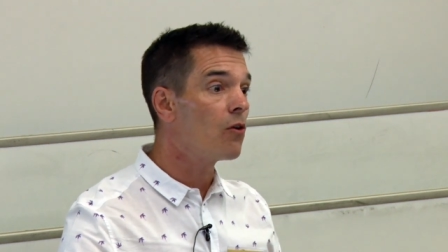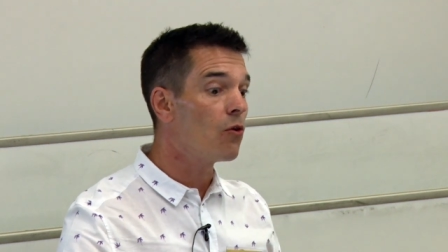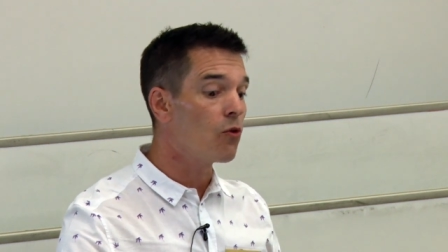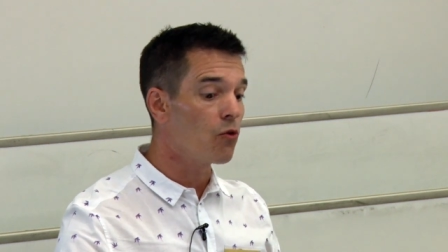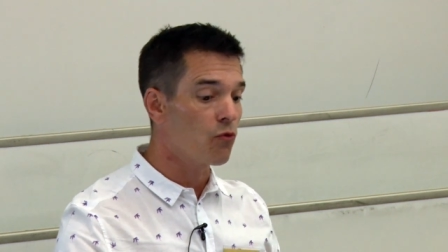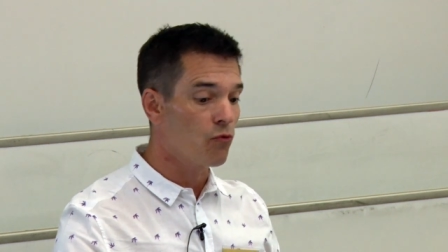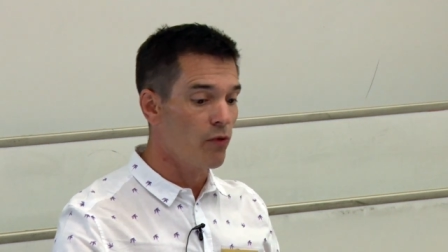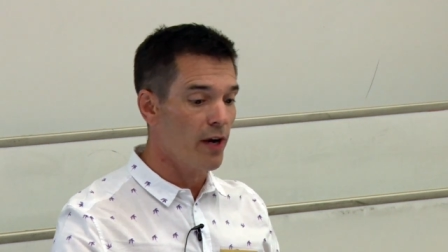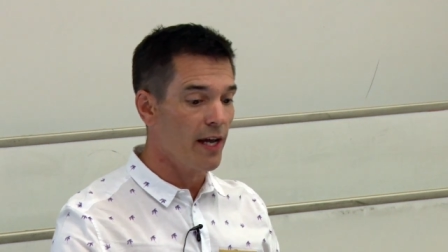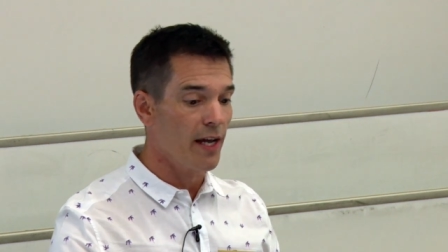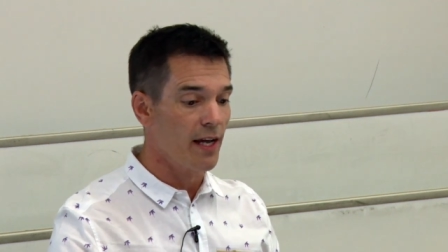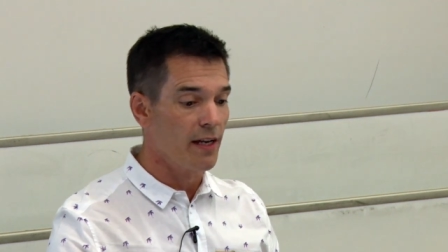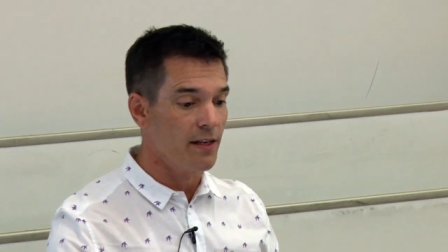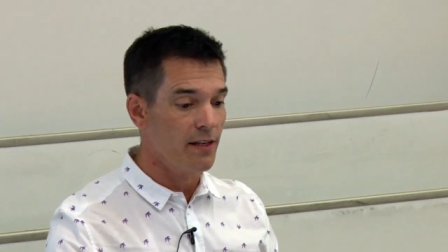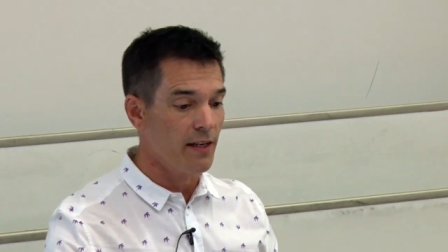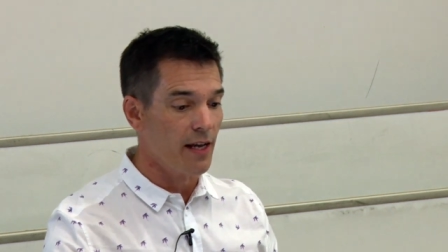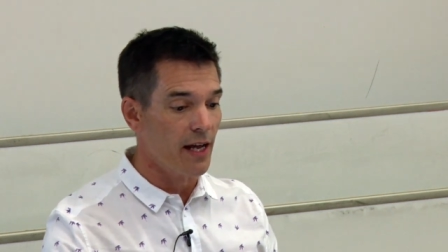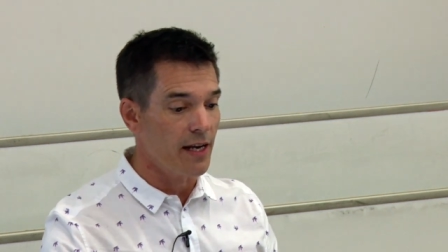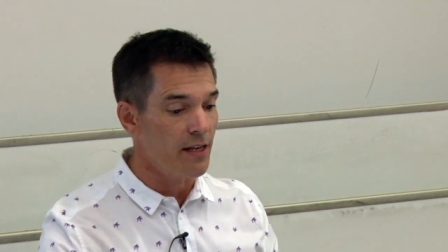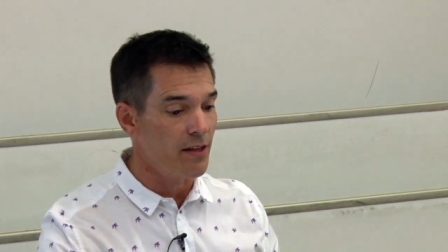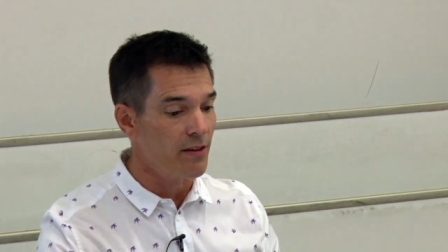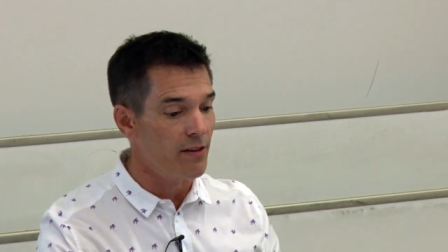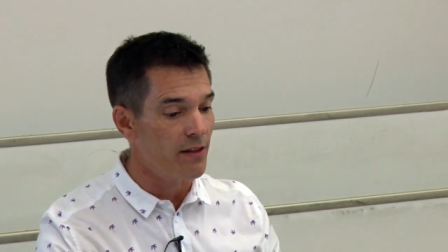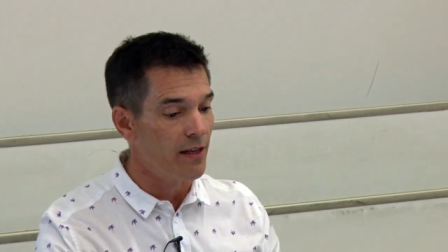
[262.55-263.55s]
or read
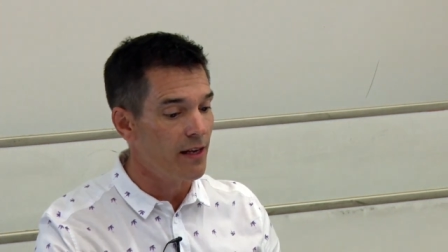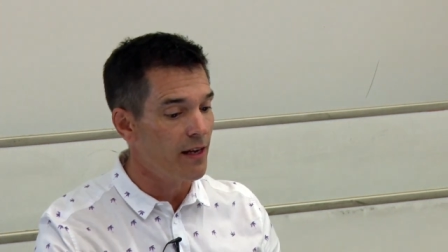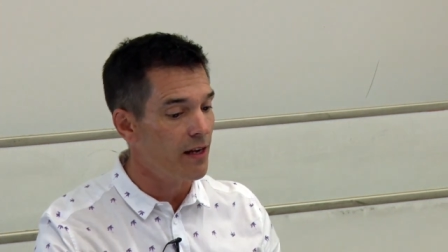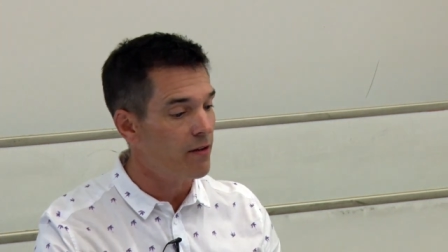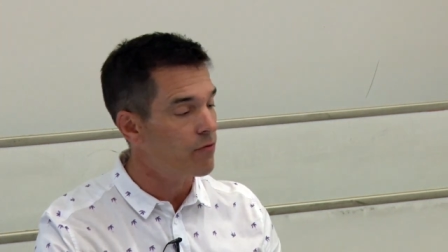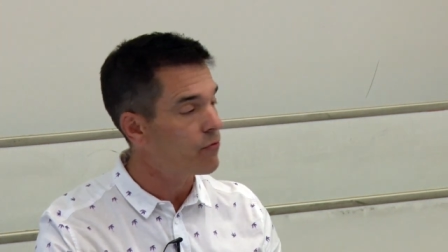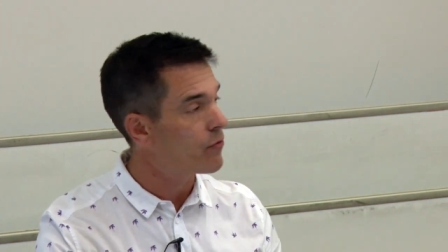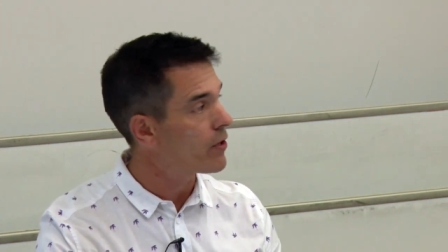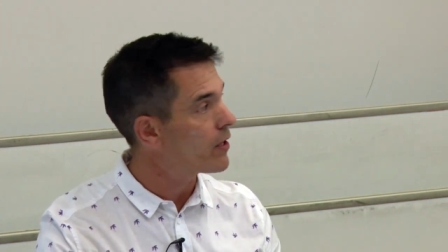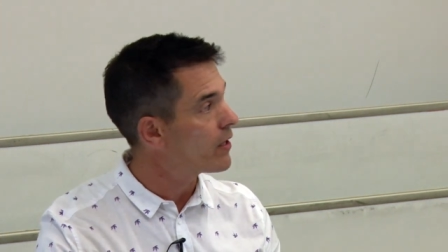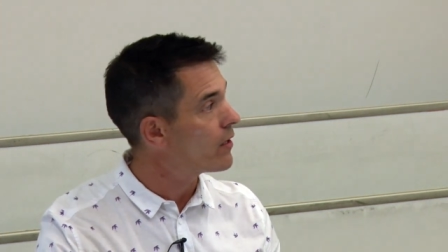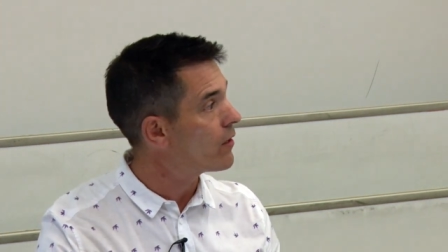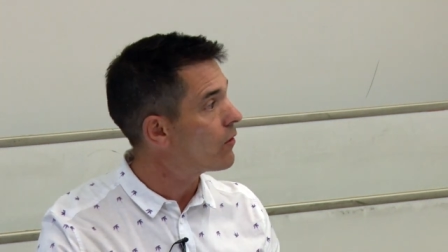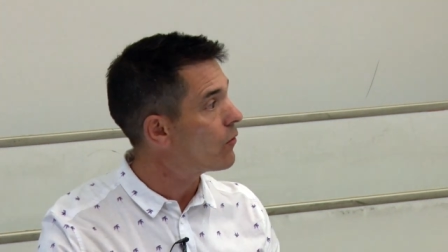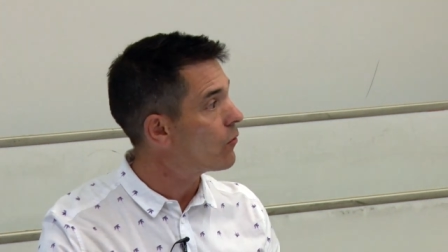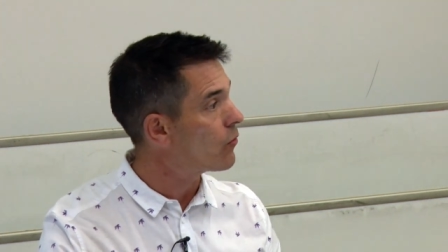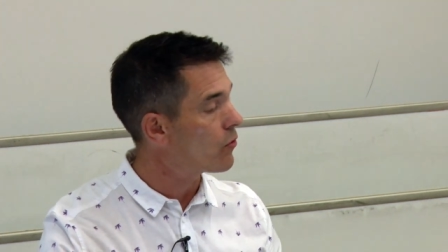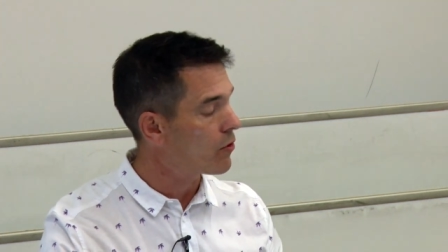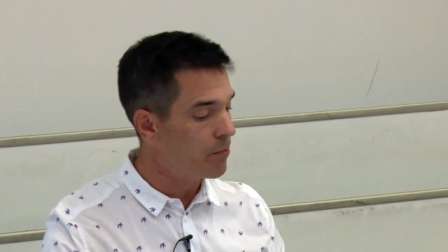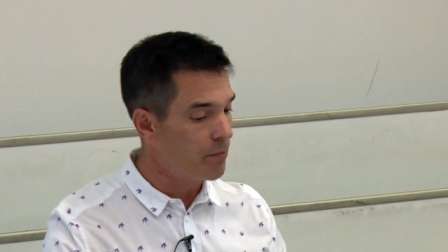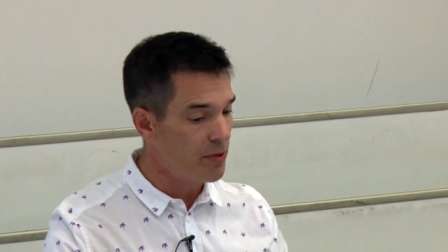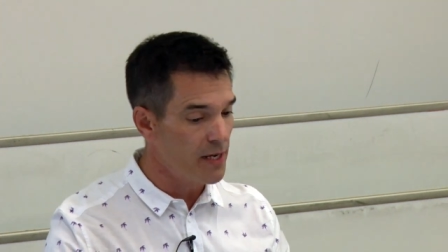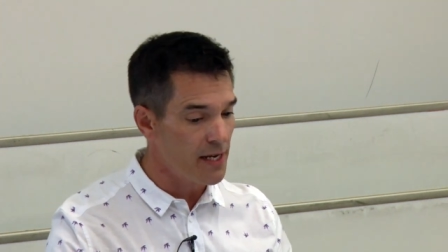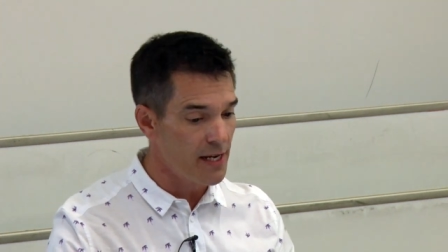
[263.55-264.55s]
anything I've written
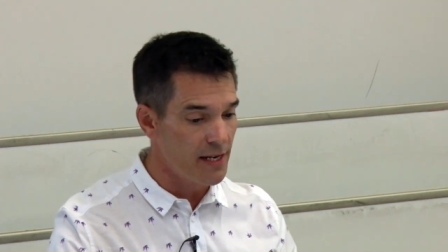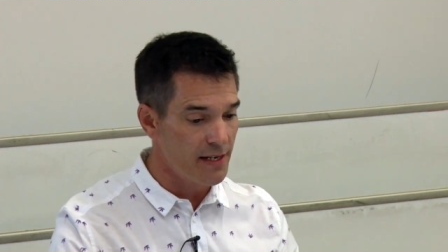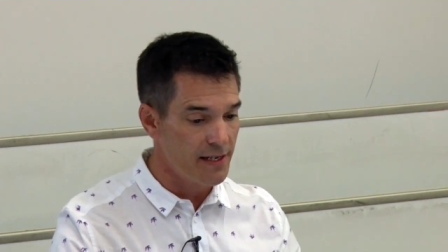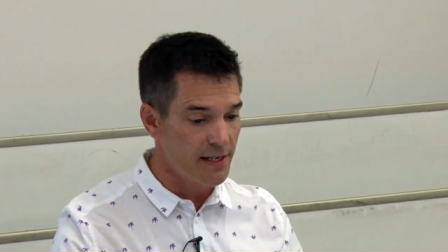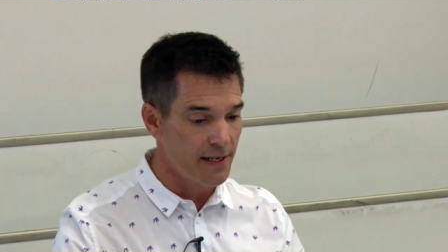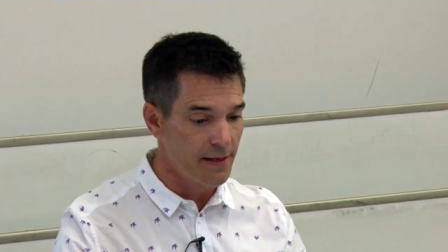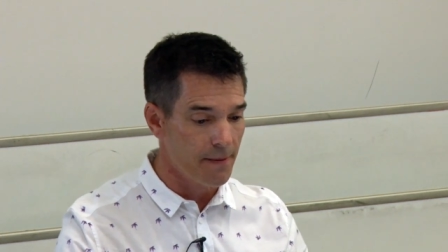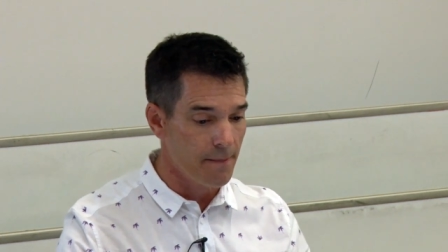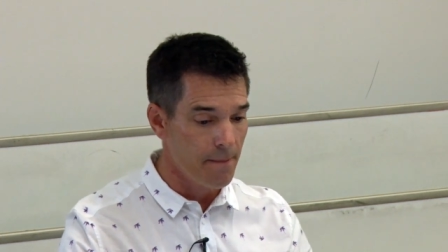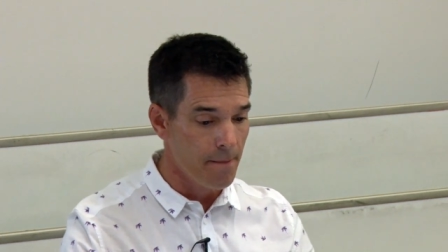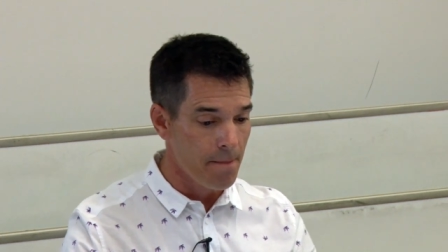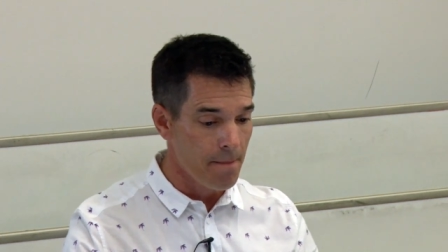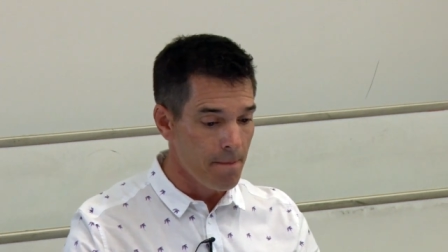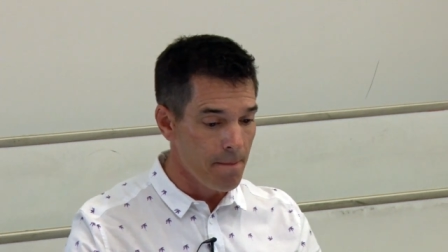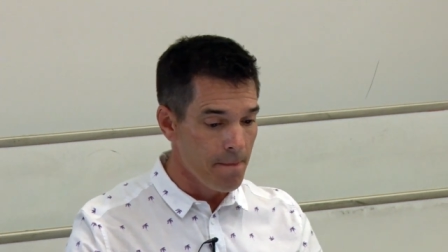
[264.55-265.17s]
or appeared in.